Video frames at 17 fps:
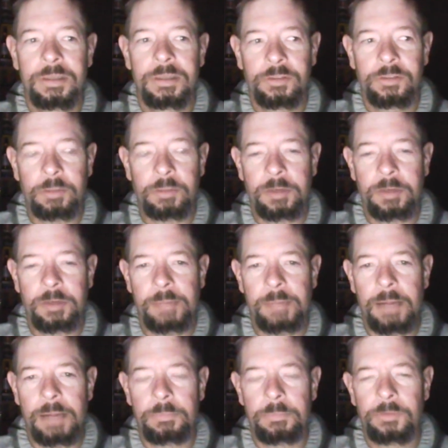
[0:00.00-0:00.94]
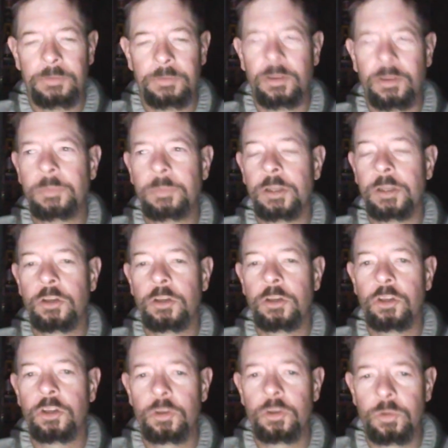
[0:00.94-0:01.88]
Something about something
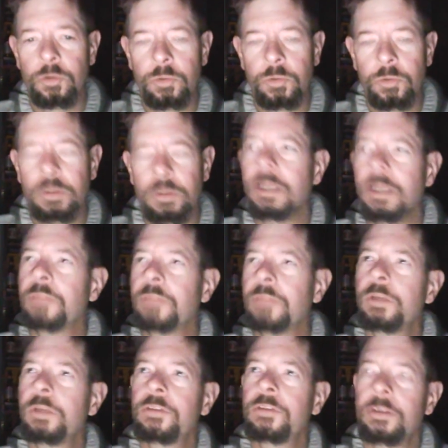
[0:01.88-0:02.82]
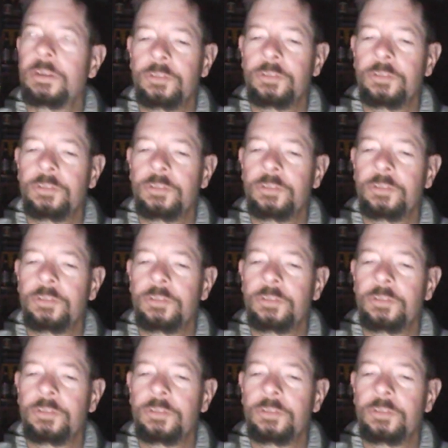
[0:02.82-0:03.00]
you, what do you say?